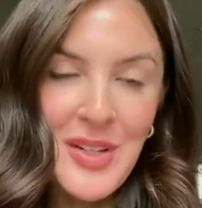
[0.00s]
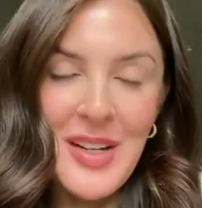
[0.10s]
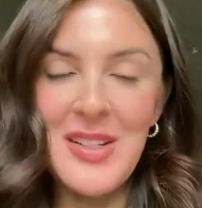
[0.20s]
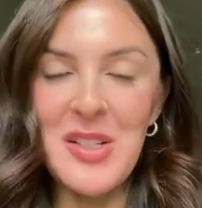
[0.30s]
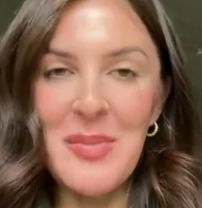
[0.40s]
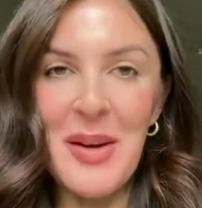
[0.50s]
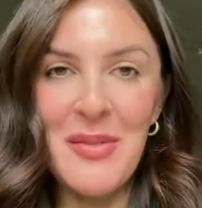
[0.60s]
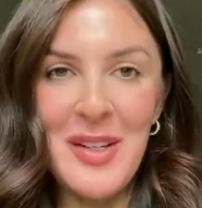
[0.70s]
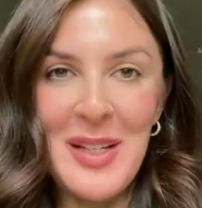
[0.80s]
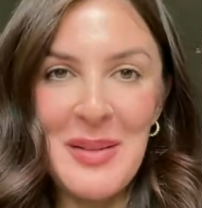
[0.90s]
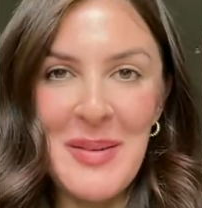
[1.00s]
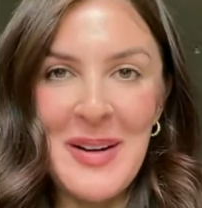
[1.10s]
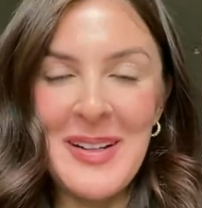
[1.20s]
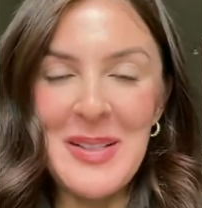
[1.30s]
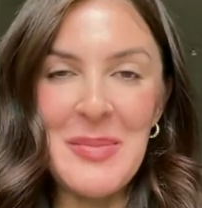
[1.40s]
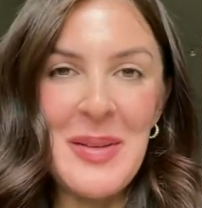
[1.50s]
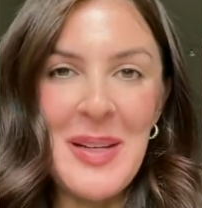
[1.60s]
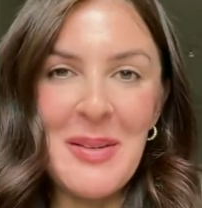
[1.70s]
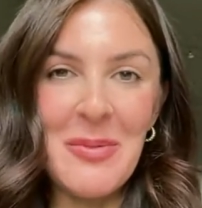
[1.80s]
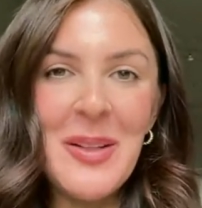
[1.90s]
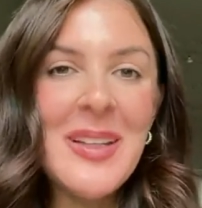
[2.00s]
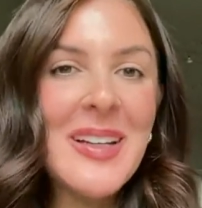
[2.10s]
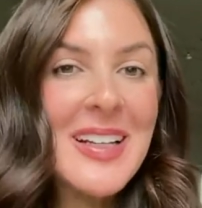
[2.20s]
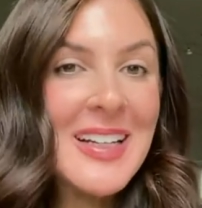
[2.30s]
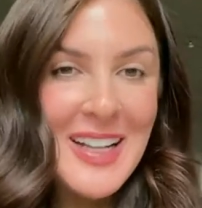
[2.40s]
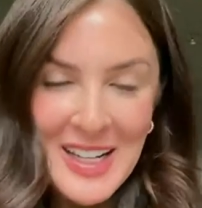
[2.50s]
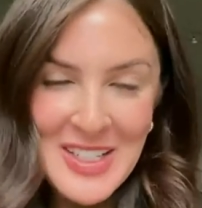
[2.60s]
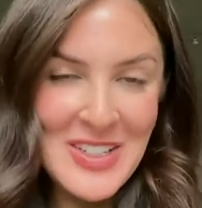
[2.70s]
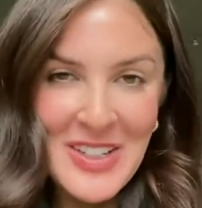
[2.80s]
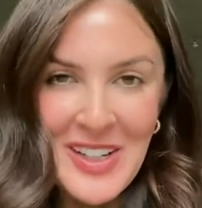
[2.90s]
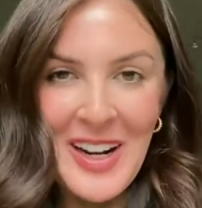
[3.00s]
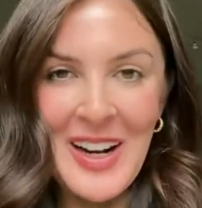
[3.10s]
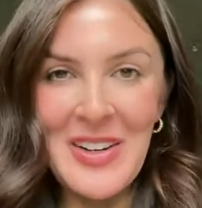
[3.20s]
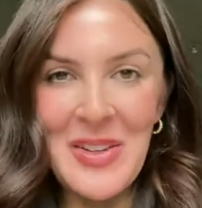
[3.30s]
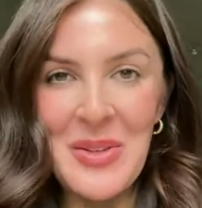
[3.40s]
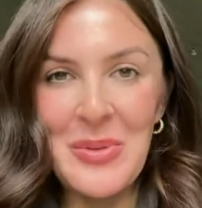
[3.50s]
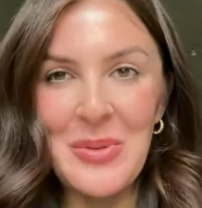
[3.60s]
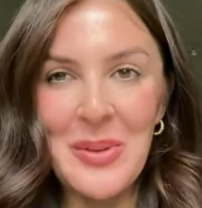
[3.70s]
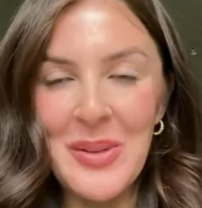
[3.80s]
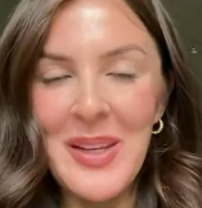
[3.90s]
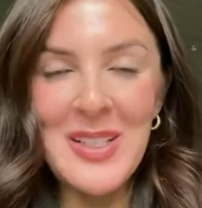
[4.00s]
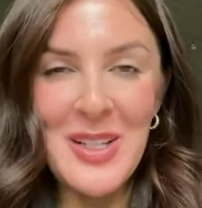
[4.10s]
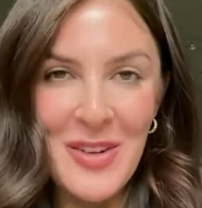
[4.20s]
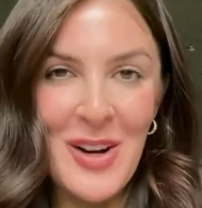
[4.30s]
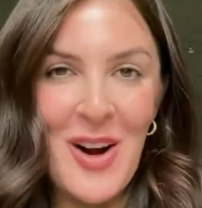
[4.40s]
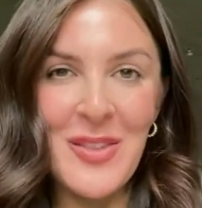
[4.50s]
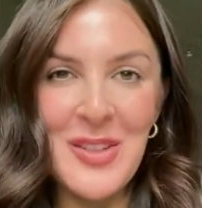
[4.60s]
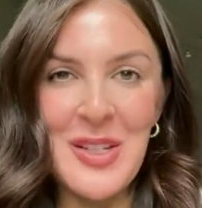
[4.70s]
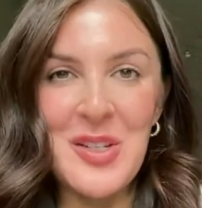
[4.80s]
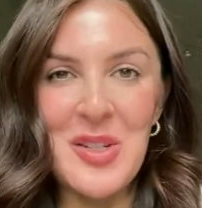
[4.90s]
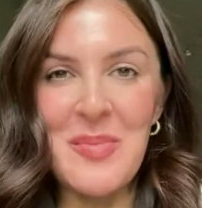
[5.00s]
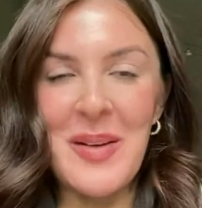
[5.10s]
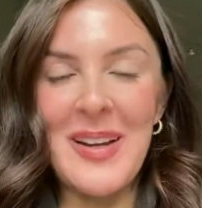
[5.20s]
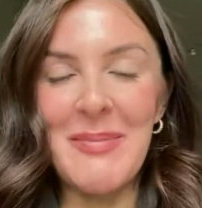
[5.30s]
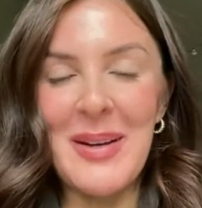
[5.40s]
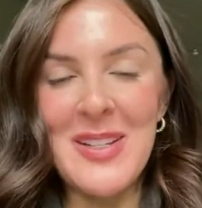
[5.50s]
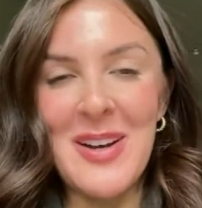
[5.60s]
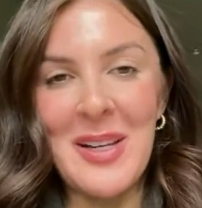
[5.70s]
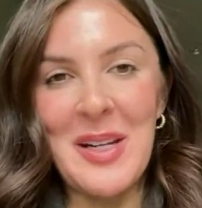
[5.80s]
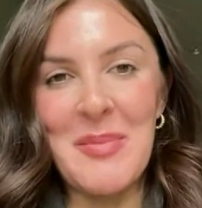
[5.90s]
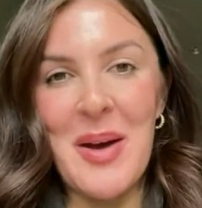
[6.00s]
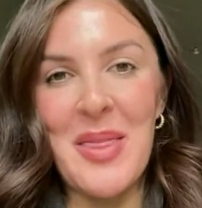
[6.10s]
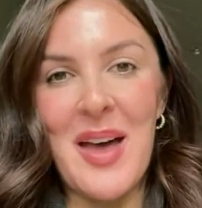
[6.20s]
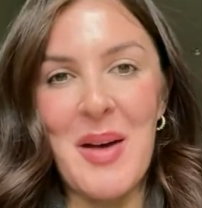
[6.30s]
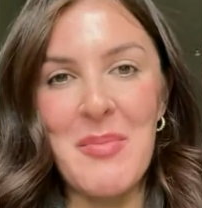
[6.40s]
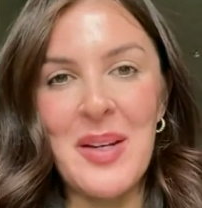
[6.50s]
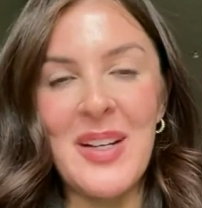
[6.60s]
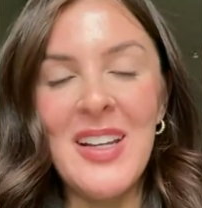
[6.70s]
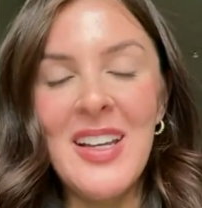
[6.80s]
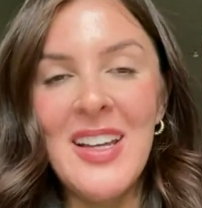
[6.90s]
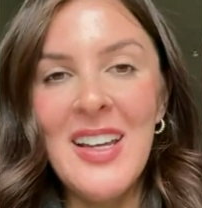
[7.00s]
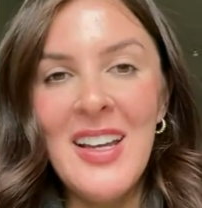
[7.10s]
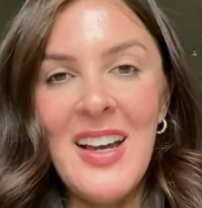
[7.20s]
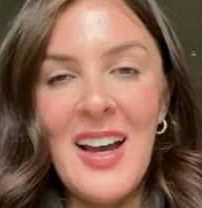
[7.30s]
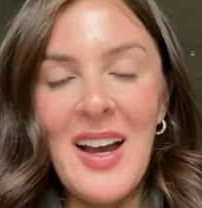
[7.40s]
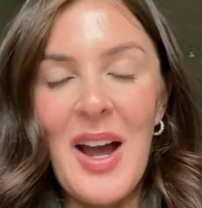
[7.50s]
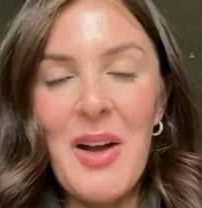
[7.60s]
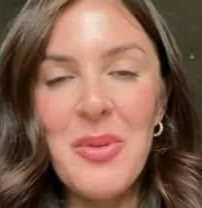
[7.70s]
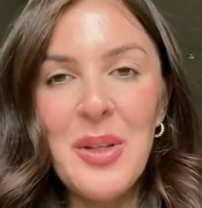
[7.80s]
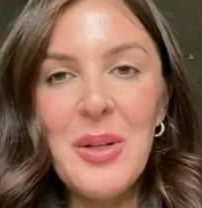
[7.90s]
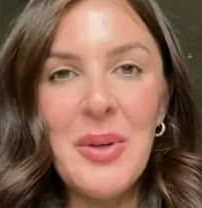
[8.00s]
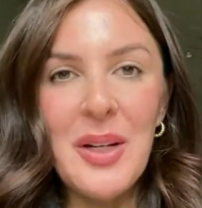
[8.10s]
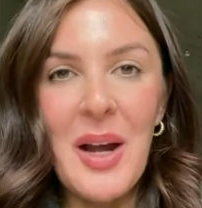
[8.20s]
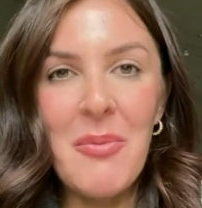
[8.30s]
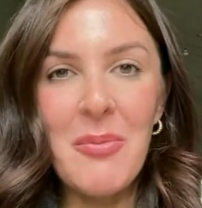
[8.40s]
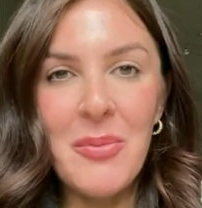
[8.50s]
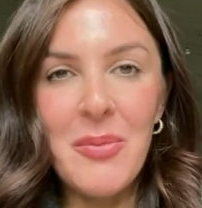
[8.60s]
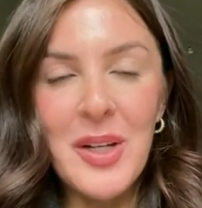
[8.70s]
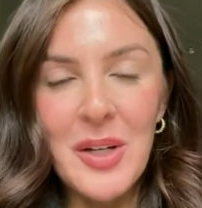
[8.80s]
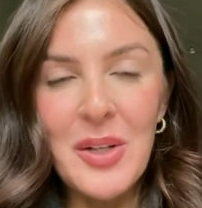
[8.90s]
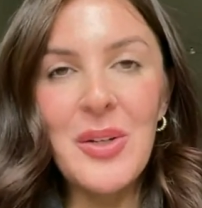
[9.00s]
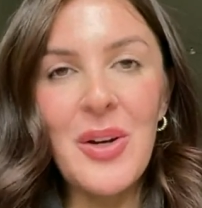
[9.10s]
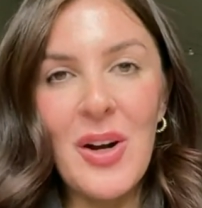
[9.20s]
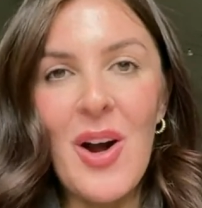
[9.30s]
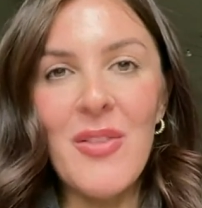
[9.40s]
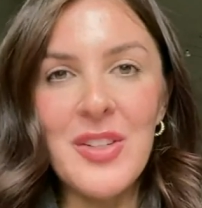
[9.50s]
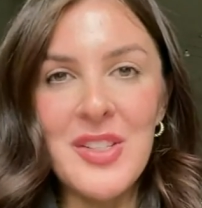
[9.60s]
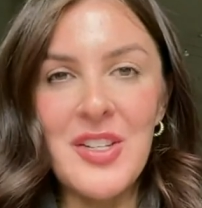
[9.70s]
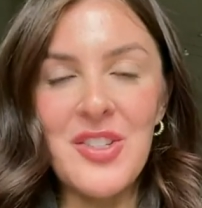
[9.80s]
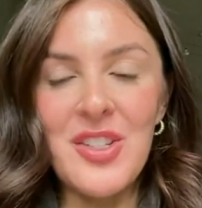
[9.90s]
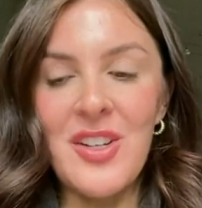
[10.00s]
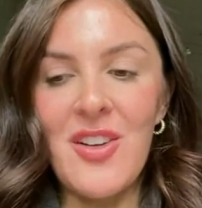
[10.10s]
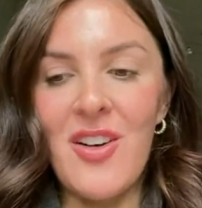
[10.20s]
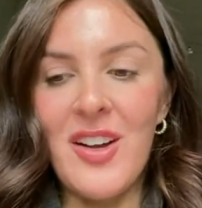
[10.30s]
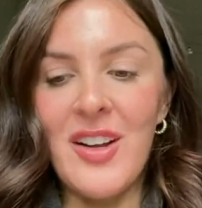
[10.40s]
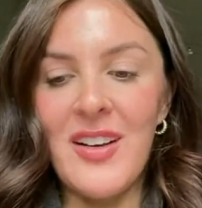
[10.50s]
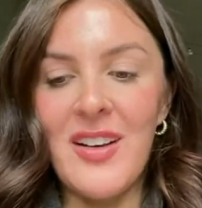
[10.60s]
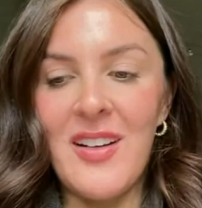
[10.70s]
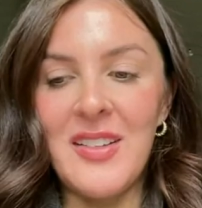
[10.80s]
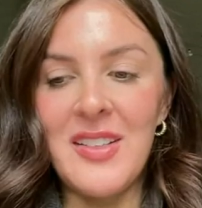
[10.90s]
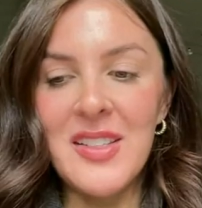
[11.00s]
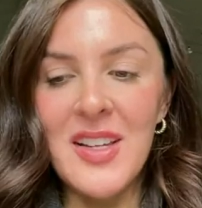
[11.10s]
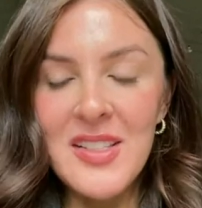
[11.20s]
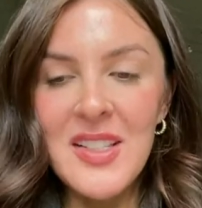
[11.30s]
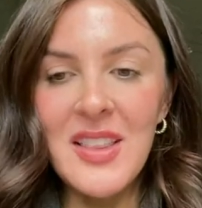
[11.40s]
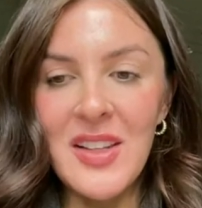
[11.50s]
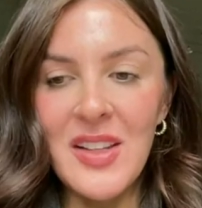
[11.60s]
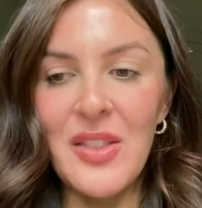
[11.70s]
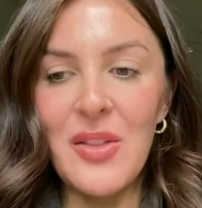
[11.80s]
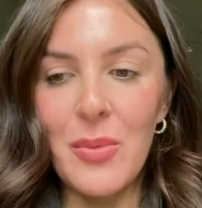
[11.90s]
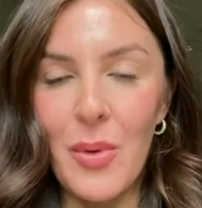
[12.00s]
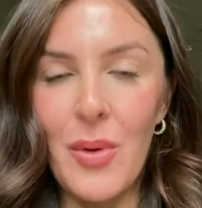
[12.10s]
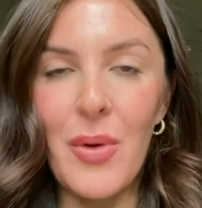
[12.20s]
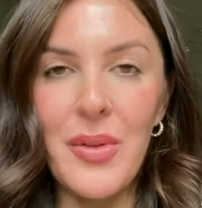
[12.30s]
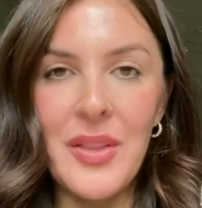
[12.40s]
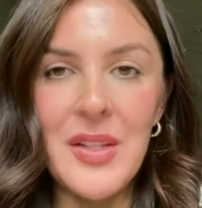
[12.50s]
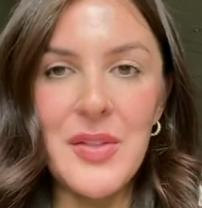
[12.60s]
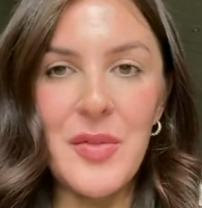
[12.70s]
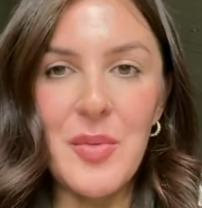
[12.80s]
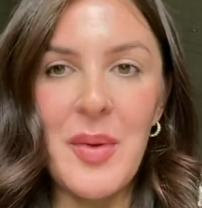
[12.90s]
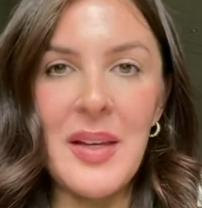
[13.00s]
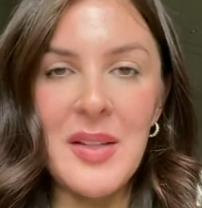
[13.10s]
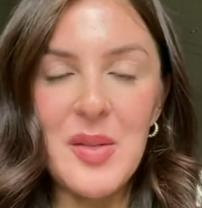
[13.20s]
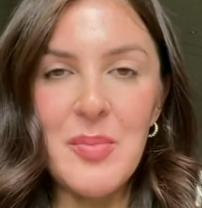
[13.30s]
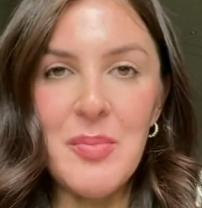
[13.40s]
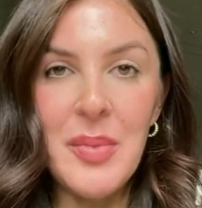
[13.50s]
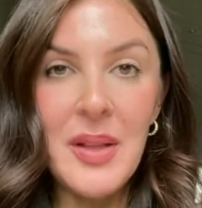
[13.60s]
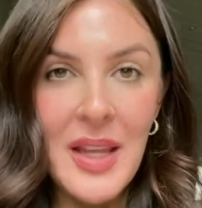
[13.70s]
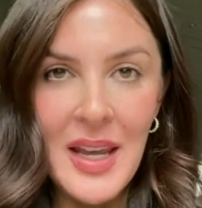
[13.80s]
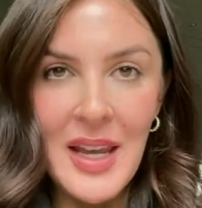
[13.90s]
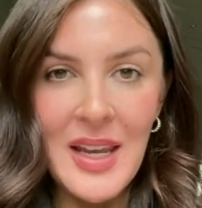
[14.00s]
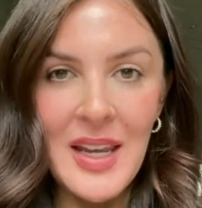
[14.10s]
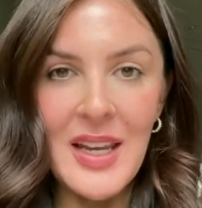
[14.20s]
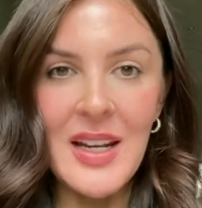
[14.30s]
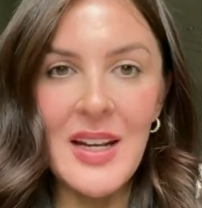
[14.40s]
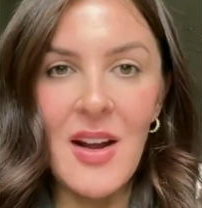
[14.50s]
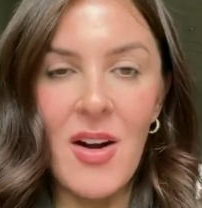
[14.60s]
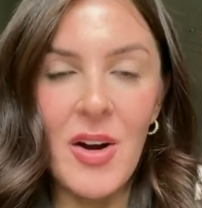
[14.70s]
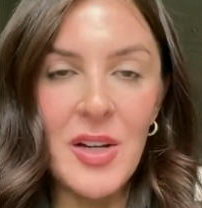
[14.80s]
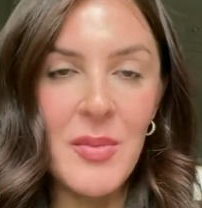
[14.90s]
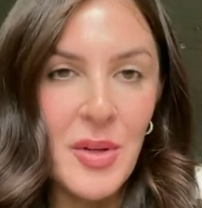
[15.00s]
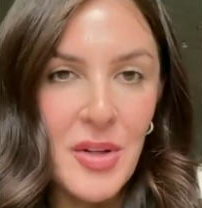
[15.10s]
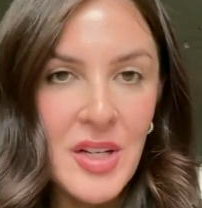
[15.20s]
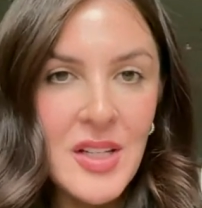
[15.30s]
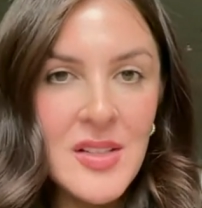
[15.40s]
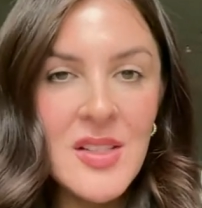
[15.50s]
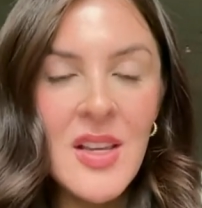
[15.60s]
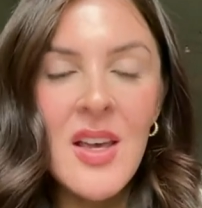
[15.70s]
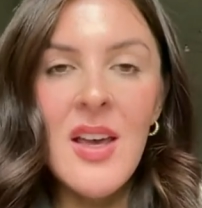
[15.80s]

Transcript: I talked about Feeding America as being really a connector, and I know you kicked off our conversation by by talking about that. But I really want to conclude our conversation on on discussing the the role that these food banks play in our communities.